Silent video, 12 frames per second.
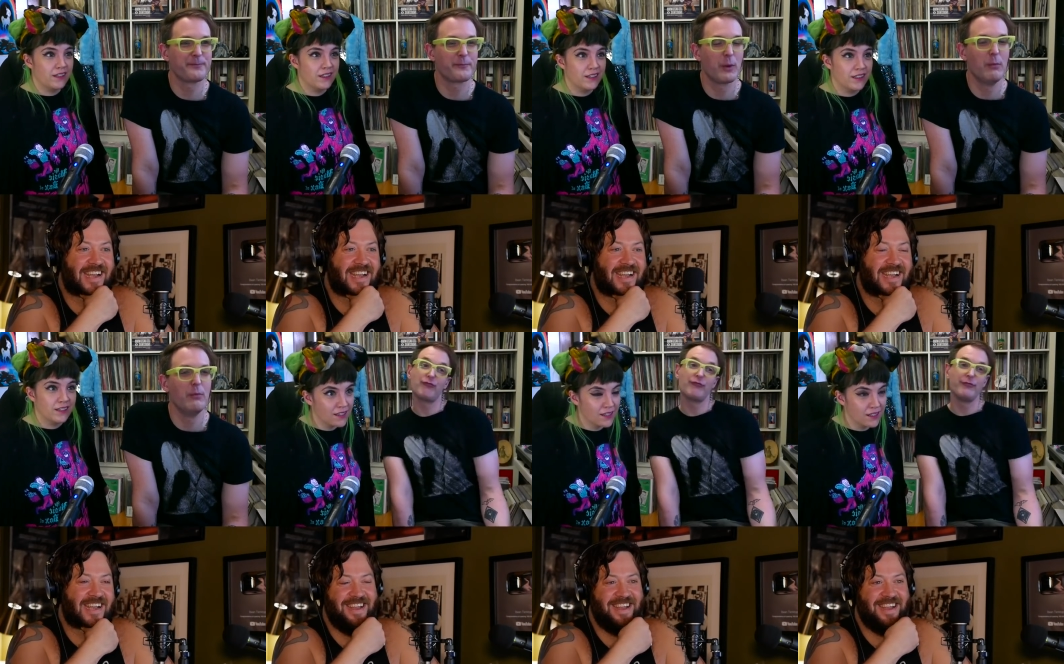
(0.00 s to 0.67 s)

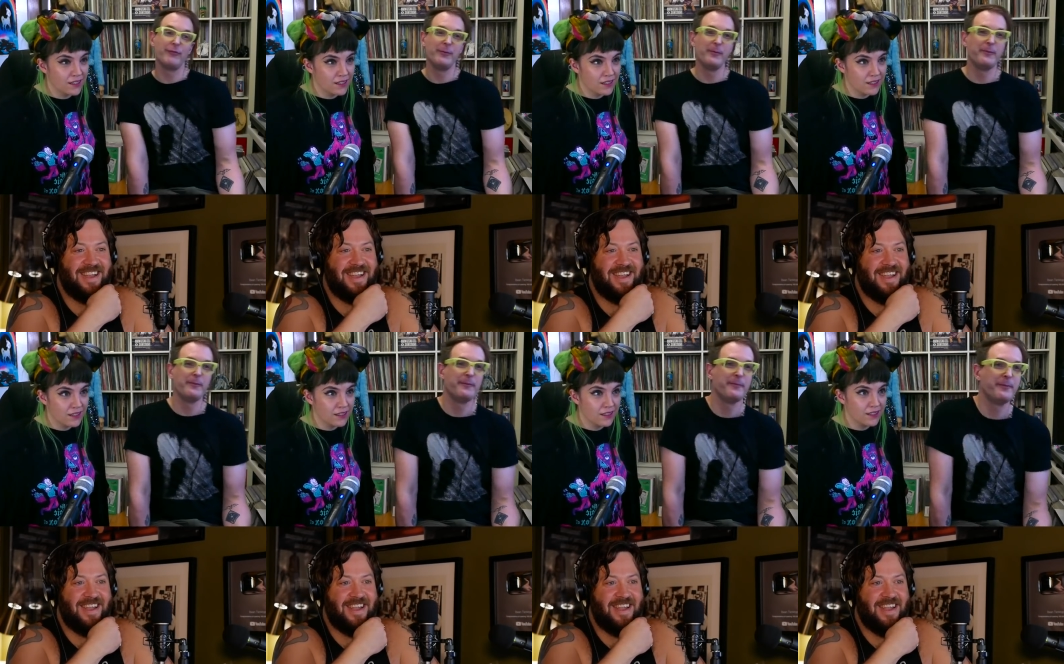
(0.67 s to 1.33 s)

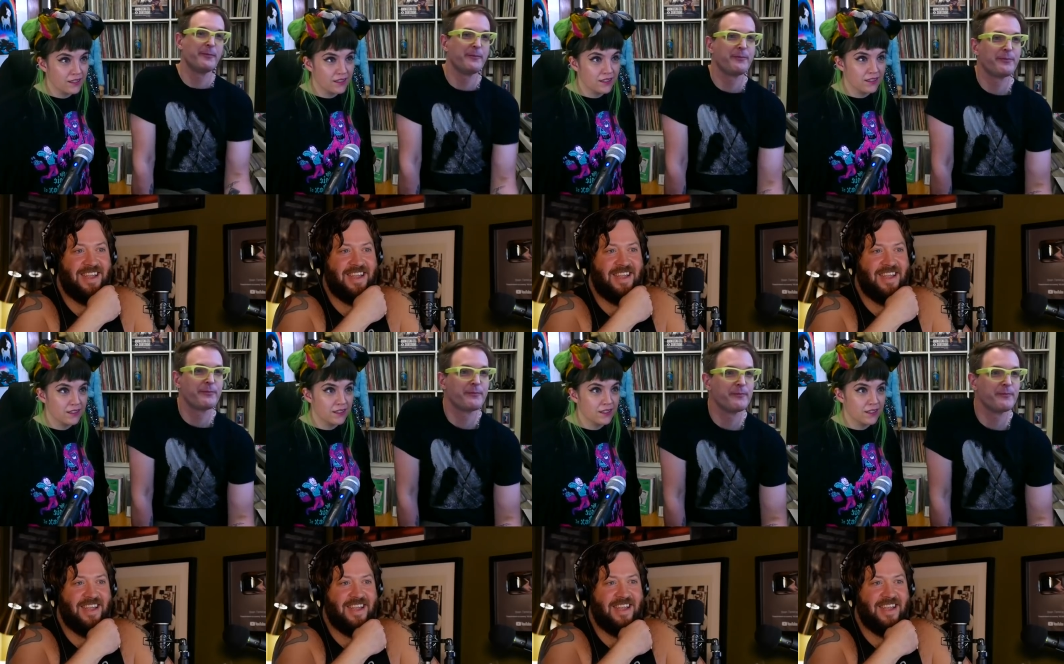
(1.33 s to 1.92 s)
No one is speaking in this clip.